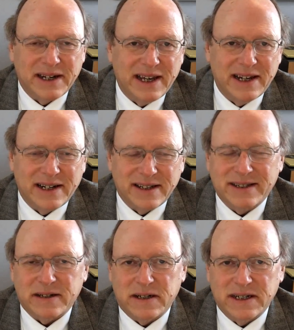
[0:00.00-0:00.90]
need in a
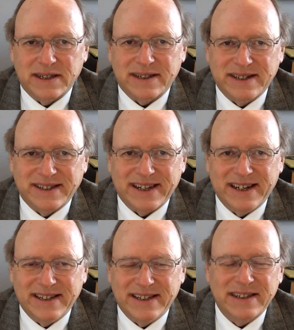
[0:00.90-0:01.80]
serious
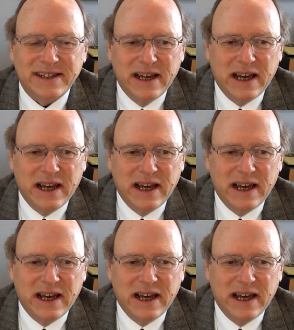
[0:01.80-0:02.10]
disease,